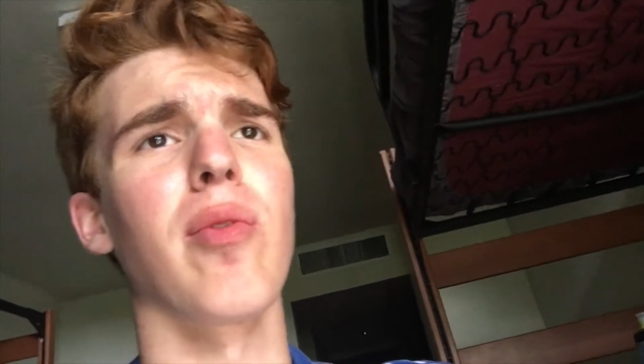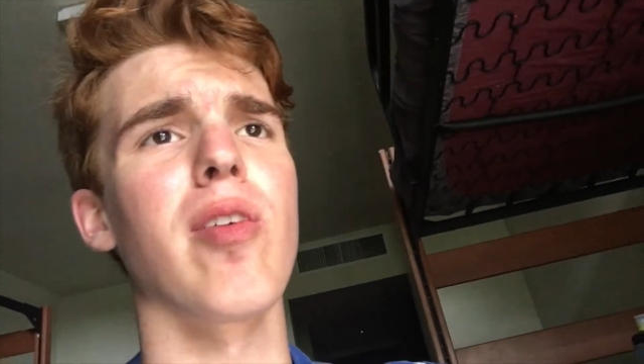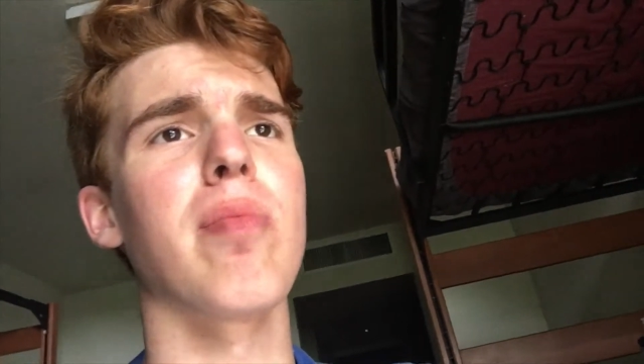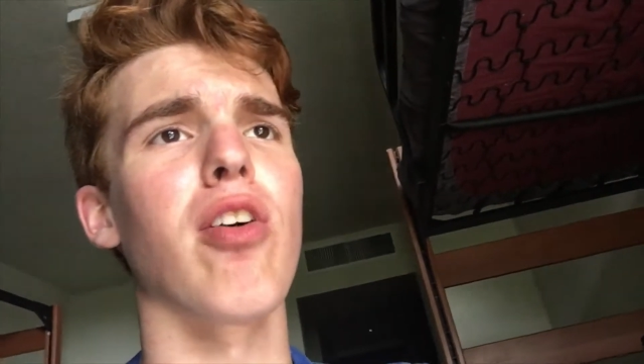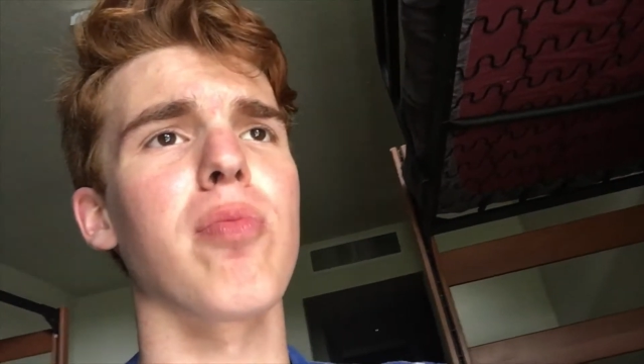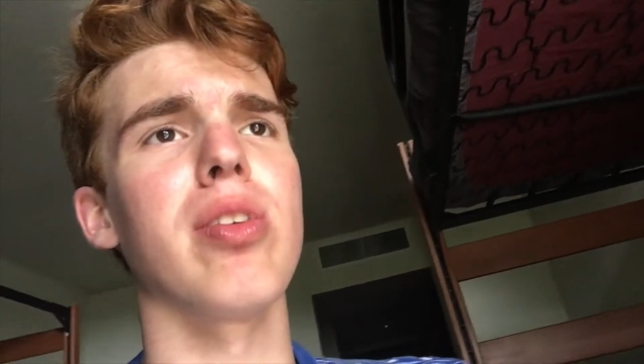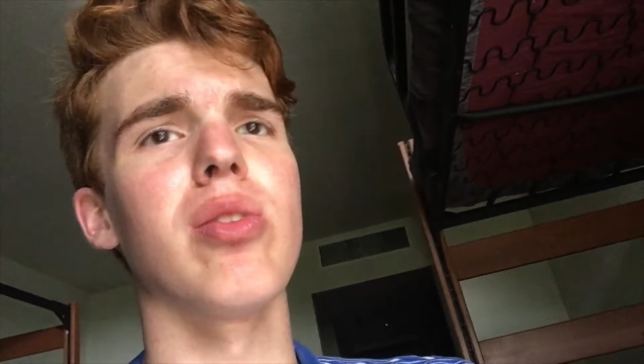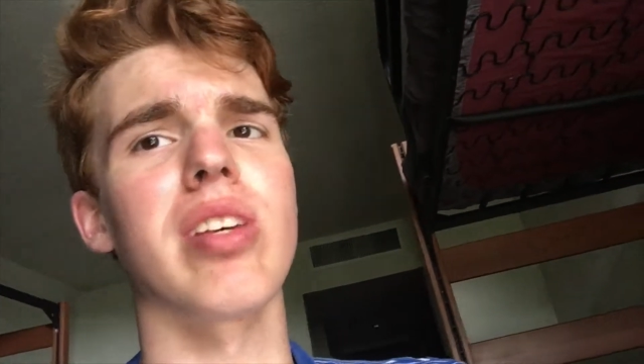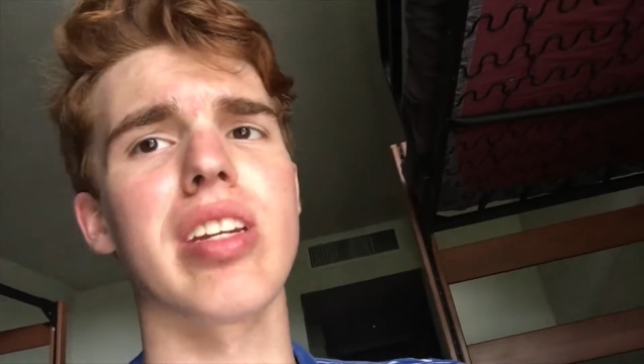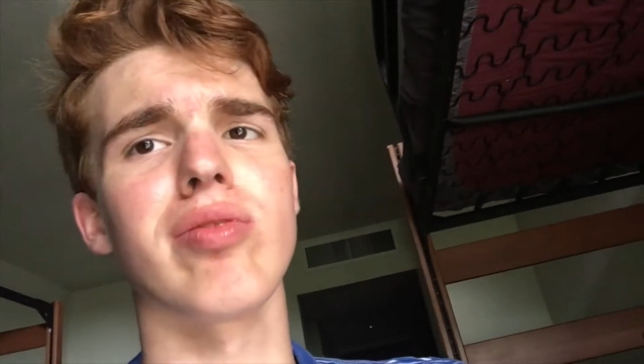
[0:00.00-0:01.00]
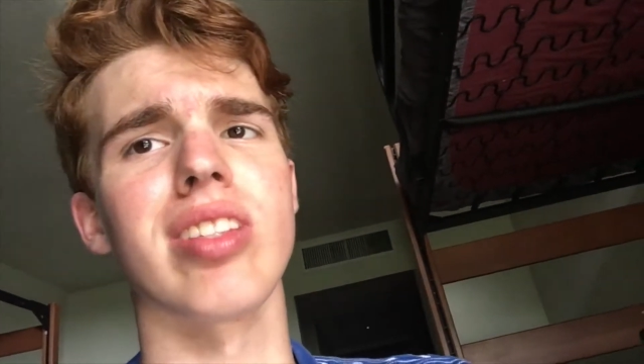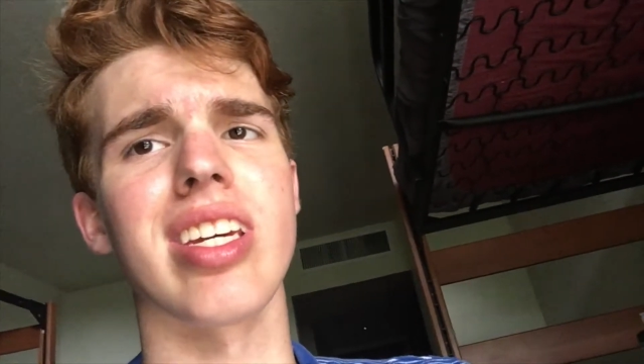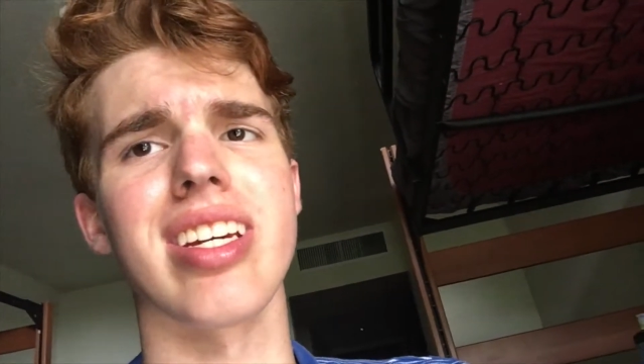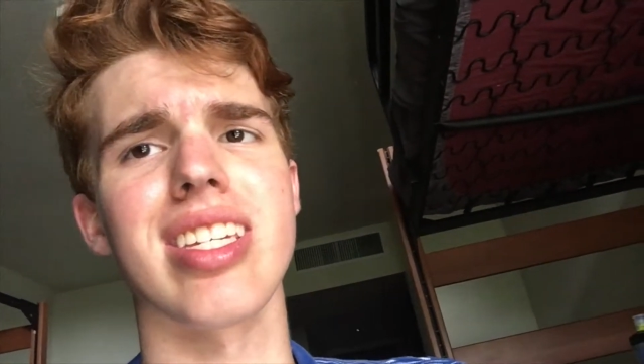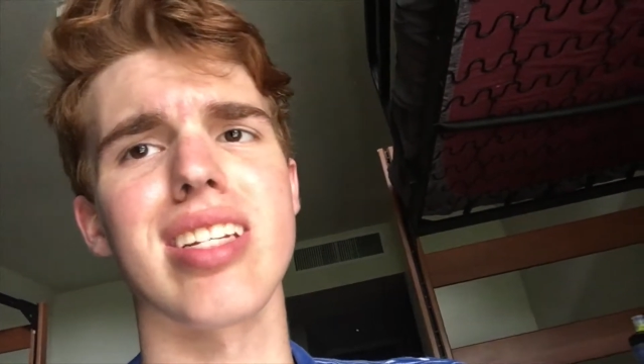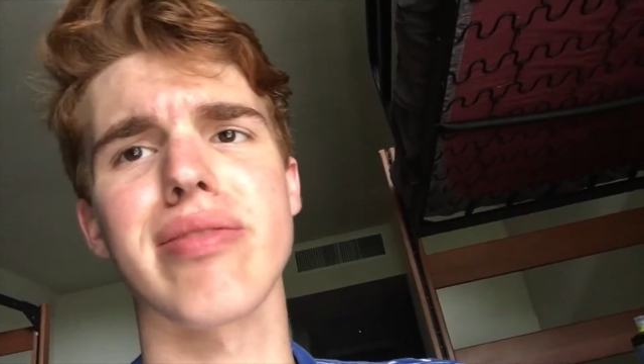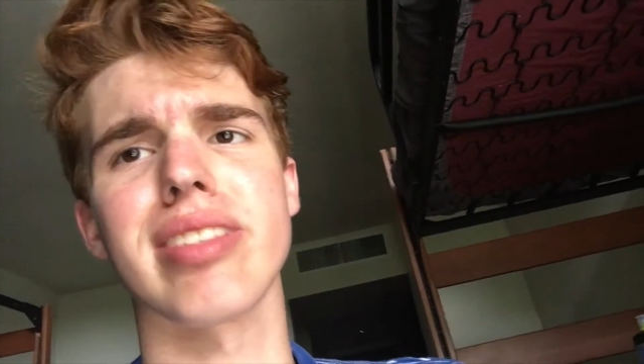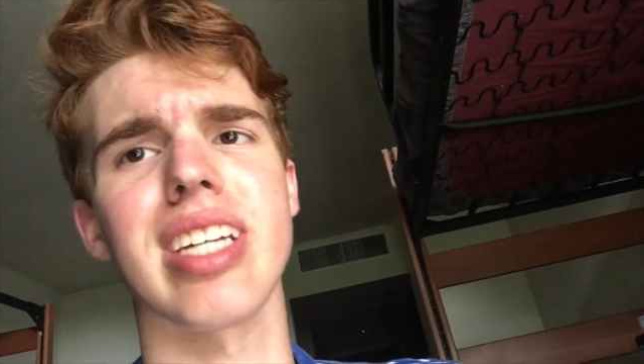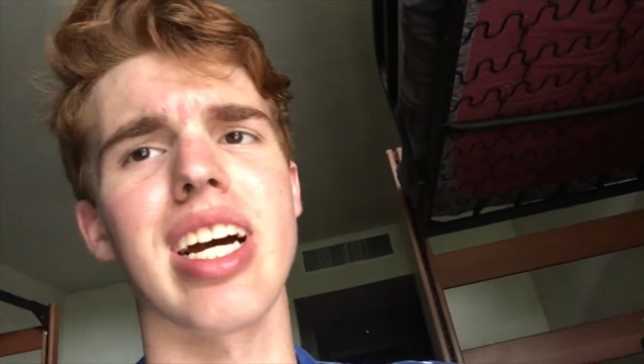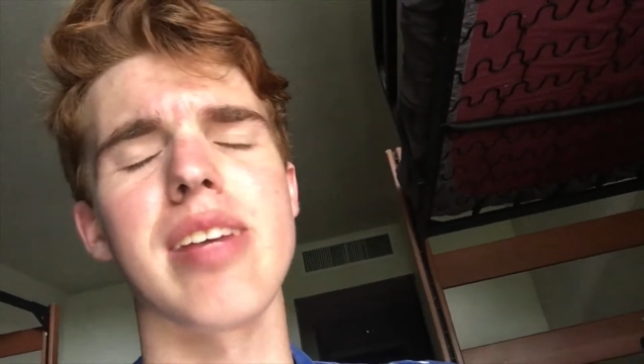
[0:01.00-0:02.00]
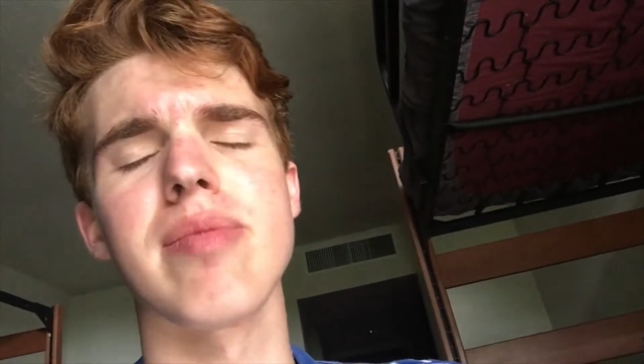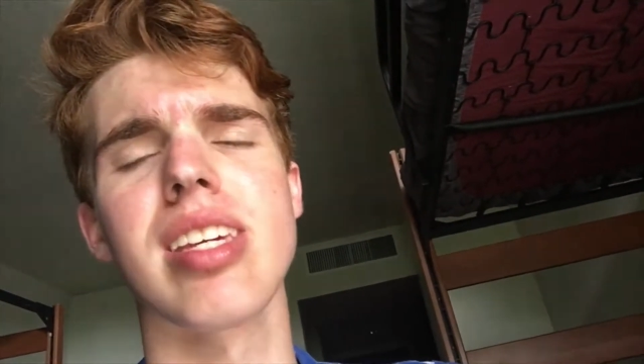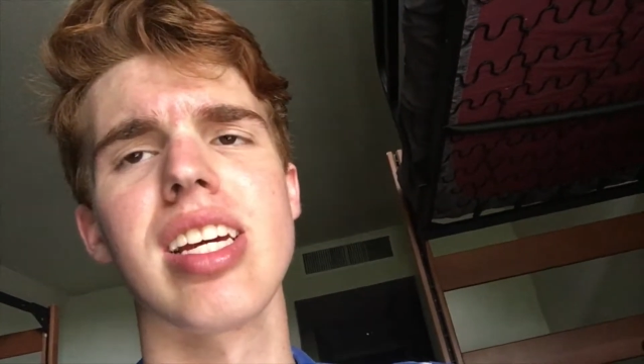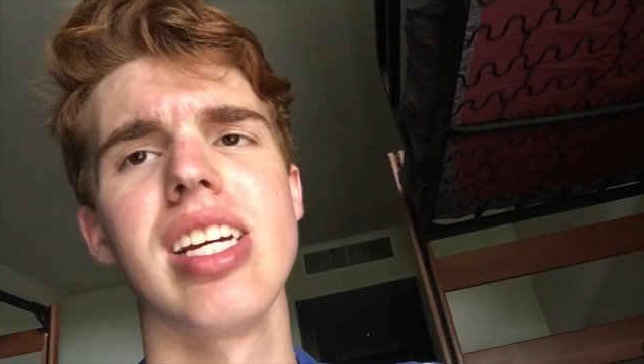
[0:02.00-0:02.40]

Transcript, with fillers: We've both been doing different things at different times,